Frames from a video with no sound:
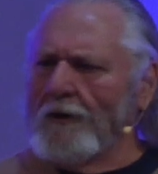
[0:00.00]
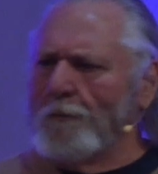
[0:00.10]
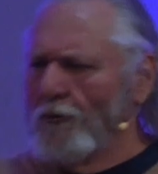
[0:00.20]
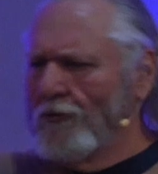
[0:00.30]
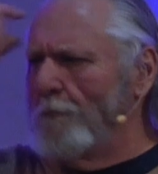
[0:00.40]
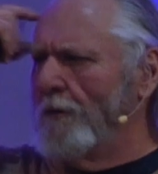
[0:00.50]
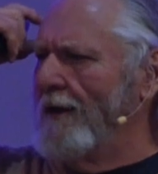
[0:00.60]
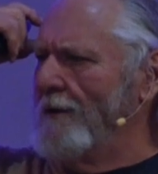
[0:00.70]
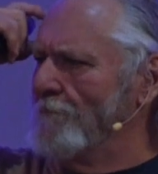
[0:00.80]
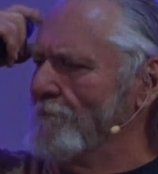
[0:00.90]
up to
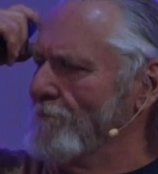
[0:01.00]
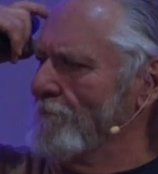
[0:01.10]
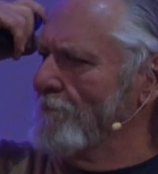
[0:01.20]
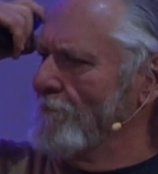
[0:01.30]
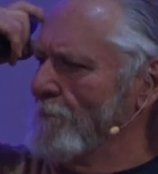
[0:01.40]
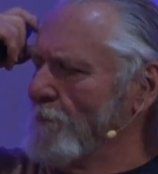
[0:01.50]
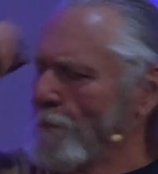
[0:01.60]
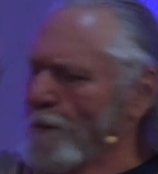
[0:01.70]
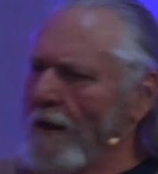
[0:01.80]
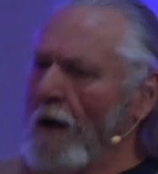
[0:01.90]
somebody,
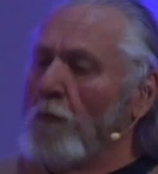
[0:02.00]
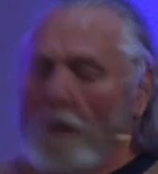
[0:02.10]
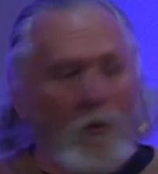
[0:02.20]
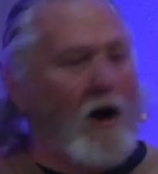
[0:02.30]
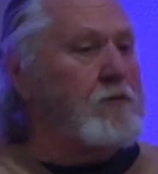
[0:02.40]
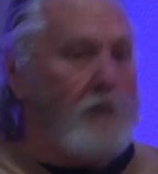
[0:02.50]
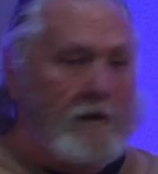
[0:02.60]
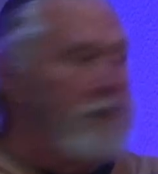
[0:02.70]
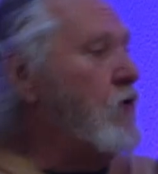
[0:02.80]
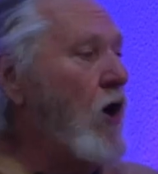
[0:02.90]
a, a bride, they
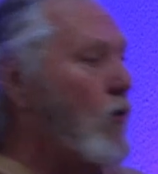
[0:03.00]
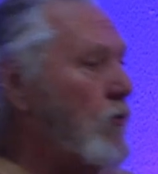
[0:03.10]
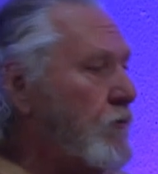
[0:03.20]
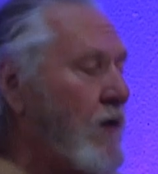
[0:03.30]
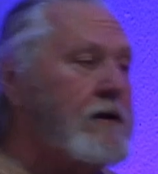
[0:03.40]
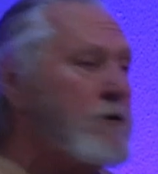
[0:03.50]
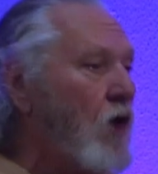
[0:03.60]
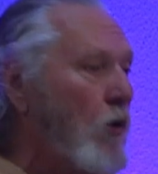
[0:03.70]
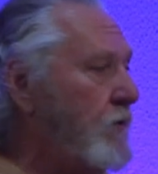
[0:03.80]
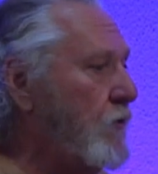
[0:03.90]
didn't know. They didn't
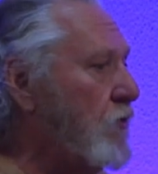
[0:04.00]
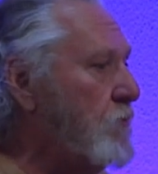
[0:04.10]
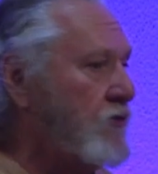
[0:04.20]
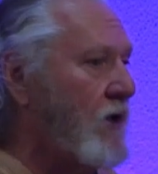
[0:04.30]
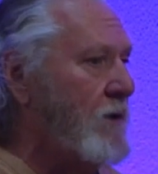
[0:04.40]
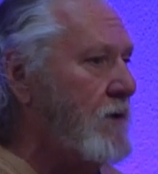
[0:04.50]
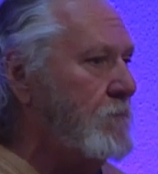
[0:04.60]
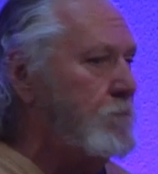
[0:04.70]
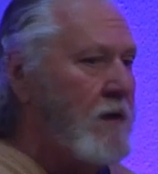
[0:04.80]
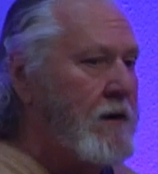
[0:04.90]
know when the groom was coming
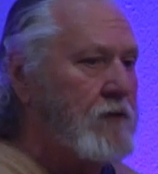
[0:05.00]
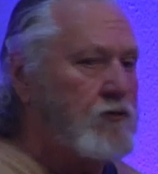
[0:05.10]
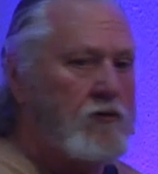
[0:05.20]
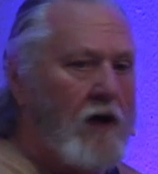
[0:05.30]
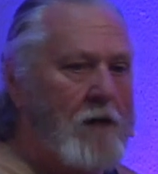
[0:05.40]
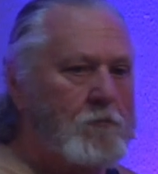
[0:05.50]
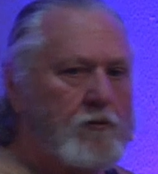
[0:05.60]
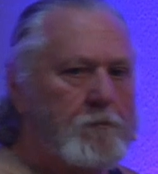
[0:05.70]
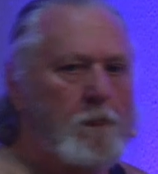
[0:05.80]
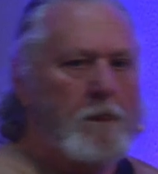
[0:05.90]
in ancient
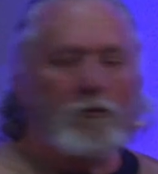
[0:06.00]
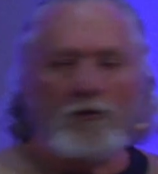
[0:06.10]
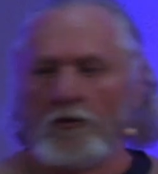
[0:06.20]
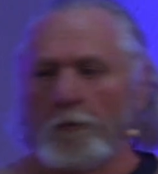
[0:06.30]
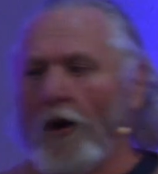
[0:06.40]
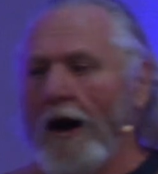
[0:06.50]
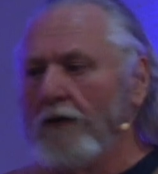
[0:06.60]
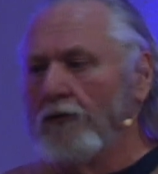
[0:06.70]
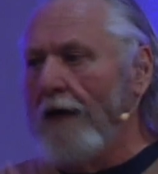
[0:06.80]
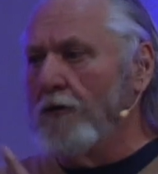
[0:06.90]
times. It was a
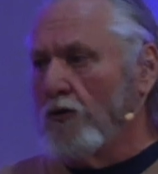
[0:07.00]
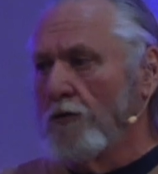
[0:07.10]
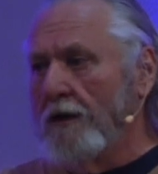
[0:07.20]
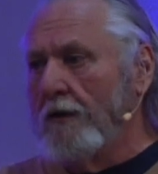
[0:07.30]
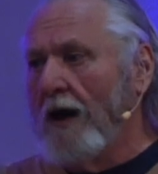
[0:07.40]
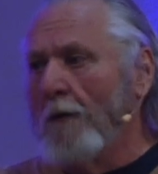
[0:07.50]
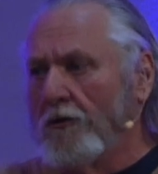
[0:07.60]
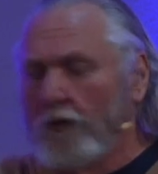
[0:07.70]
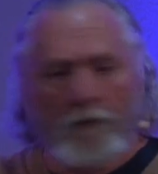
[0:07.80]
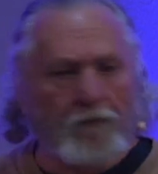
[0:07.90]
surprise, and the groom didn't come
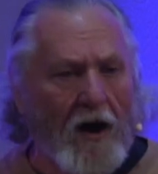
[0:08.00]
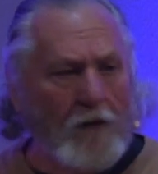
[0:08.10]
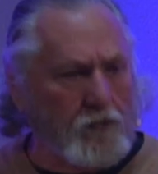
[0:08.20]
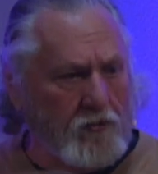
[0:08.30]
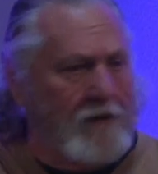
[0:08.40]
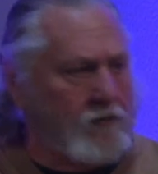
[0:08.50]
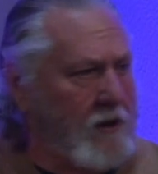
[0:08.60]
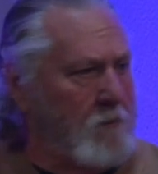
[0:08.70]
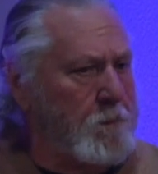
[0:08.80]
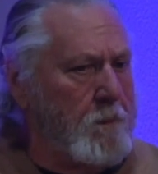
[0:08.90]
until the father sent
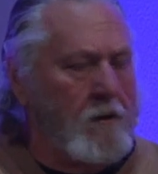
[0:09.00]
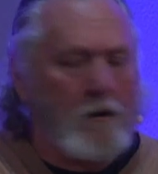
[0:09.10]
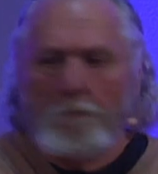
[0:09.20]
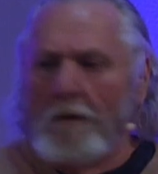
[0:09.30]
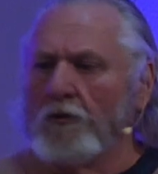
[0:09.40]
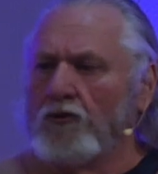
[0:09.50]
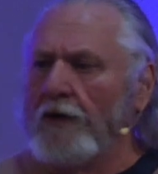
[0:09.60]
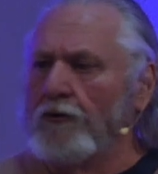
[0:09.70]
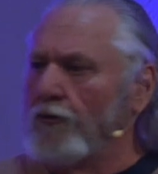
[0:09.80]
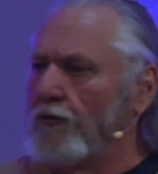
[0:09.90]
him. Remember,
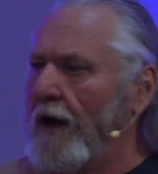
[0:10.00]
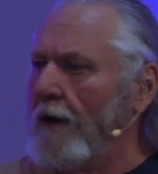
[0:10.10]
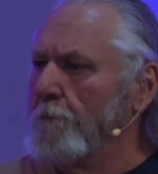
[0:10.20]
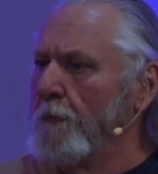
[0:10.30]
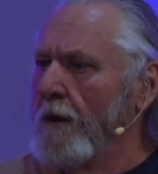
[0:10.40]
Jesus said,